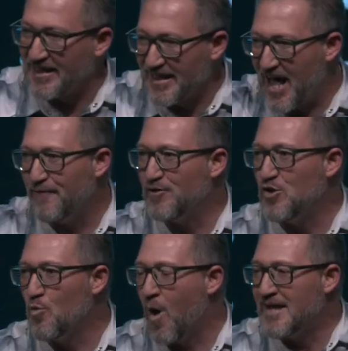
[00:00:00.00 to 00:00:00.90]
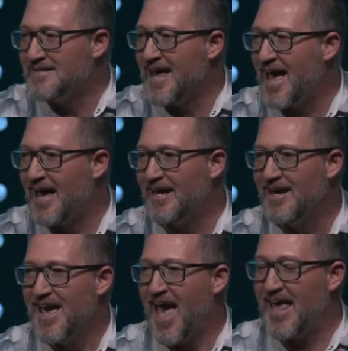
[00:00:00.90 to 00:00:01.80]
love you one day
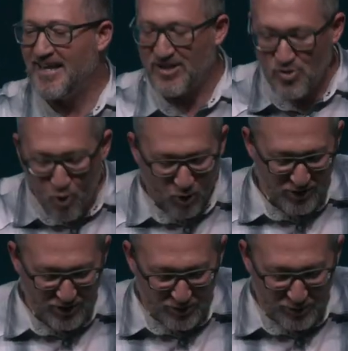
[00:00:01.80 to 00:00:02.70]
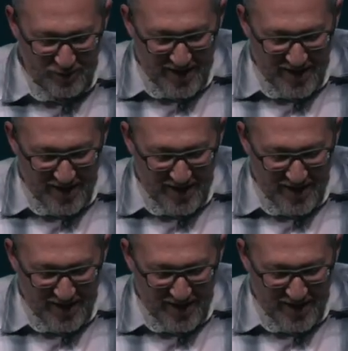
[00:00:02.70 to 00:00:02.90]
and ignore you